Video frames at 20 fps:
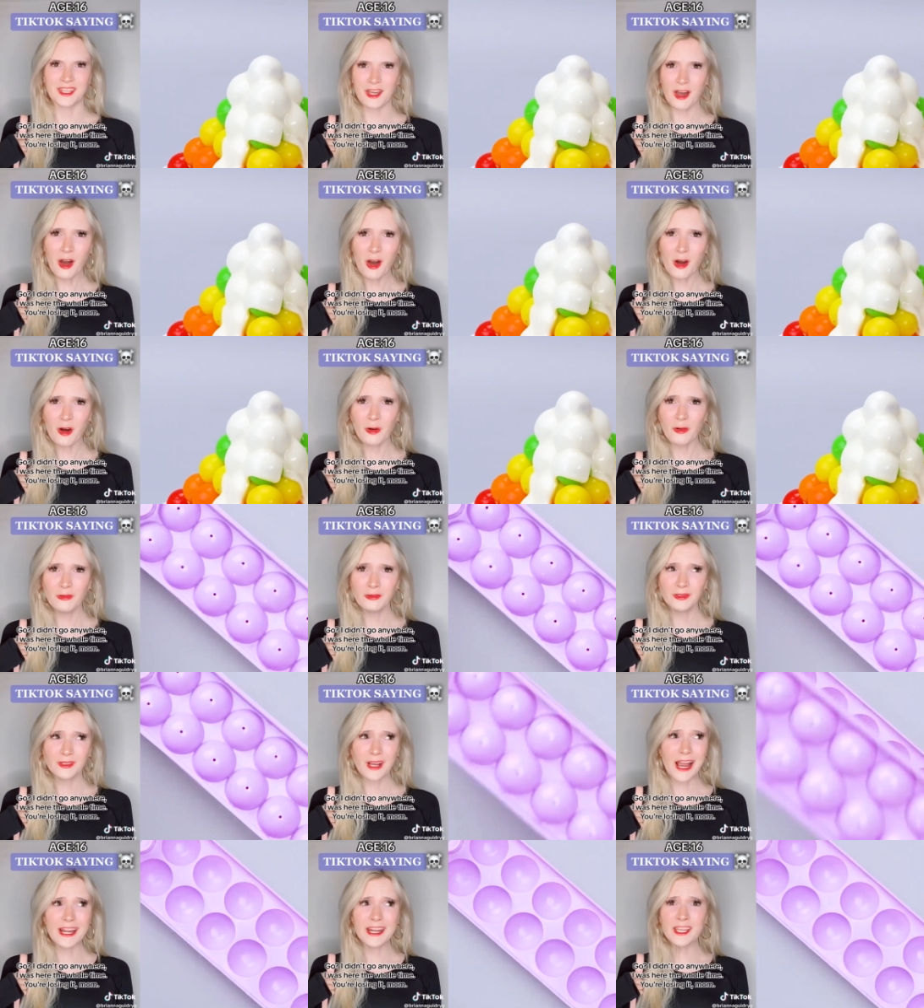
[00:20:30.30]
Go?
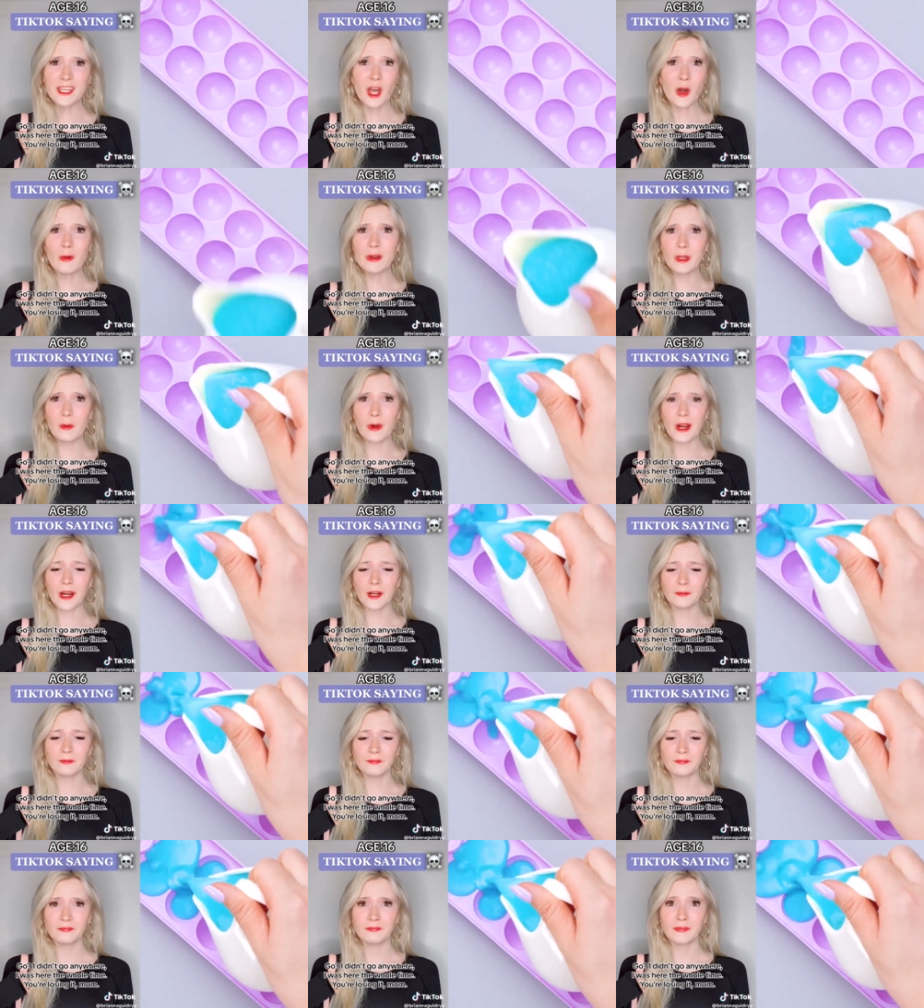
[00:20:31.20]
I didn't go
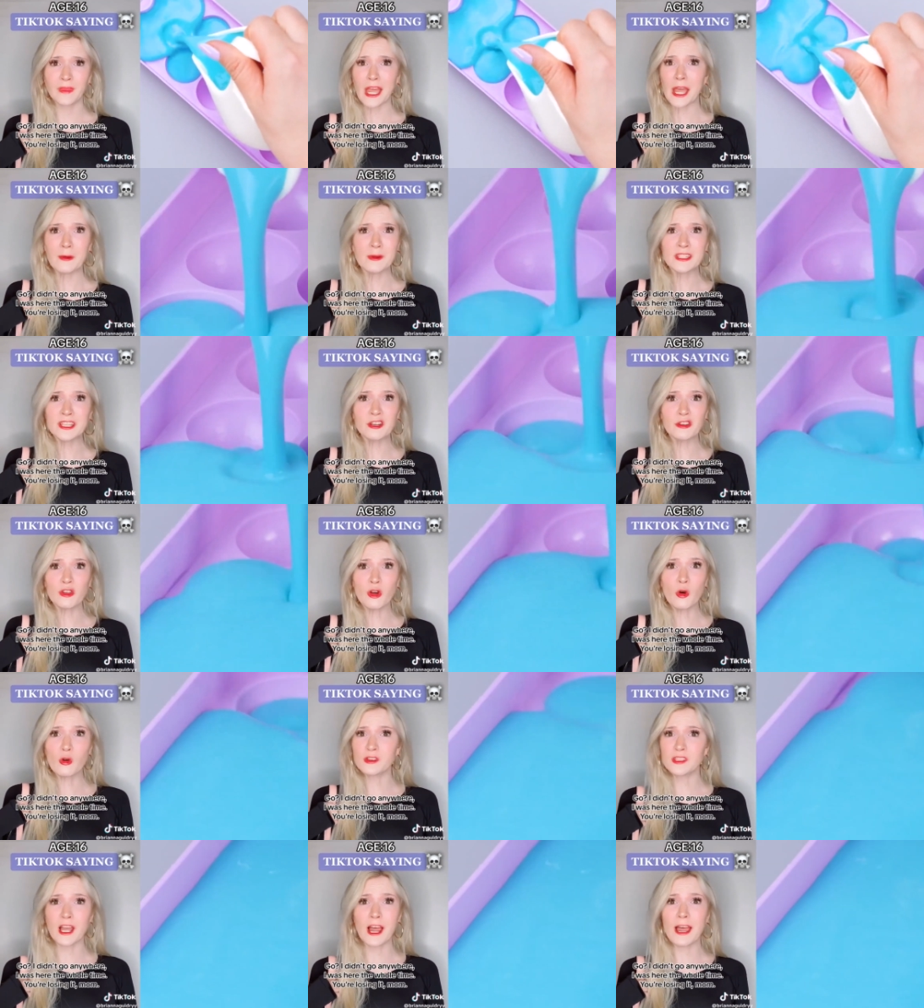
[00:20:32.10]
anywhere. I was here the
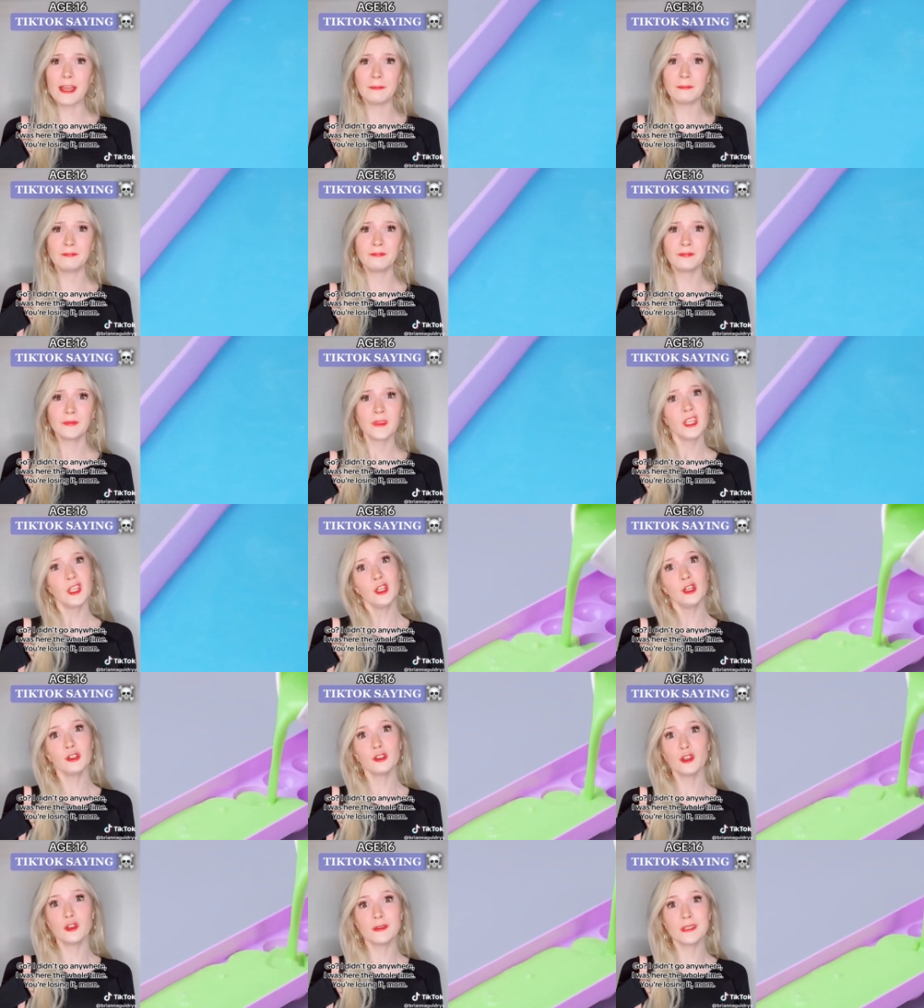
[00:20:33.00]
whole time.
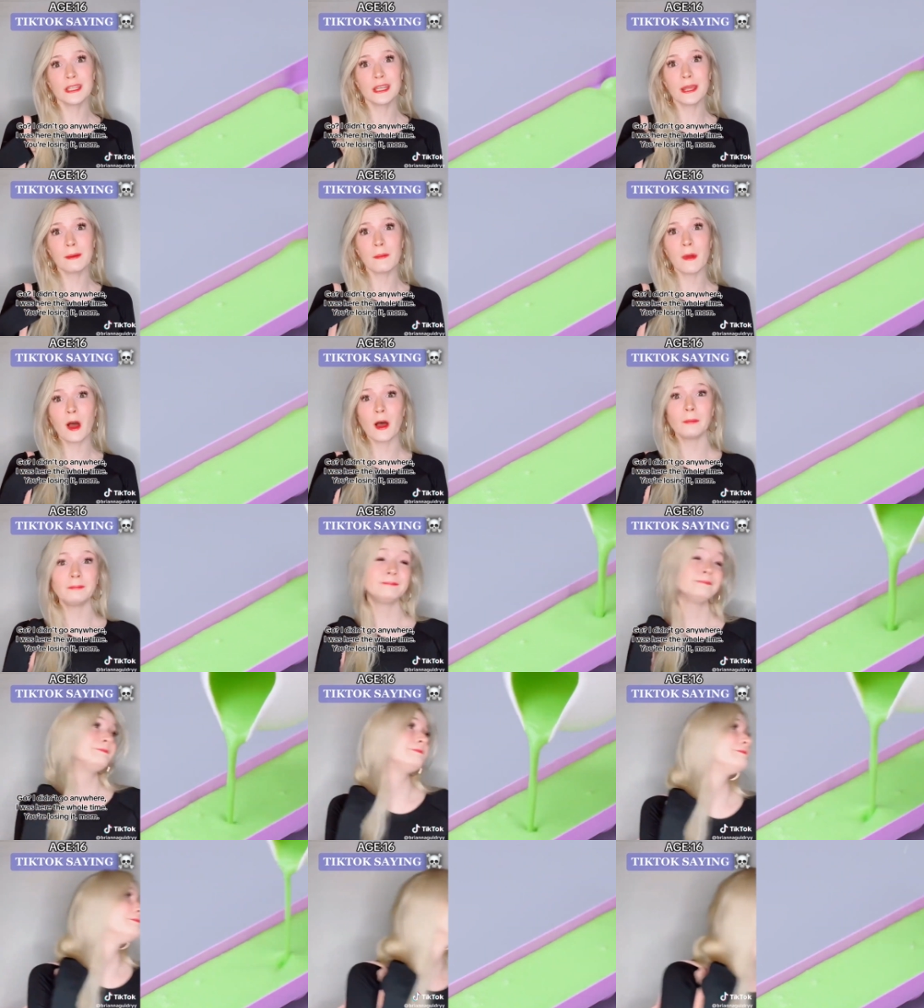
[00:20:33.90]
You're losing it, Mom.